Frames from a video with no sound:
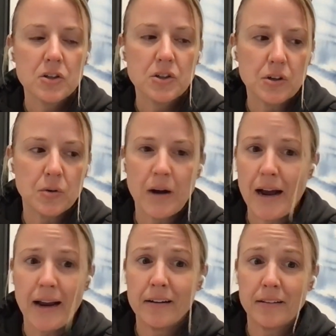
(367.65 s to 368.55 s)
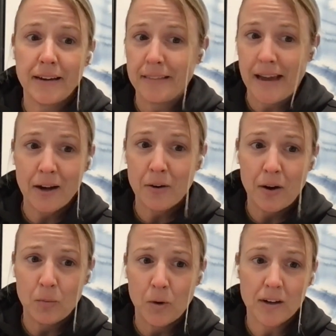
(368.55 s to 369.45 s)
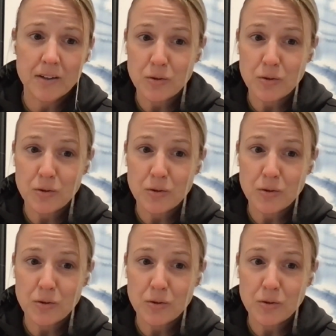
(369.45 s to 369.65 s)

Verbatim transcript: So I had to lay that groundwork.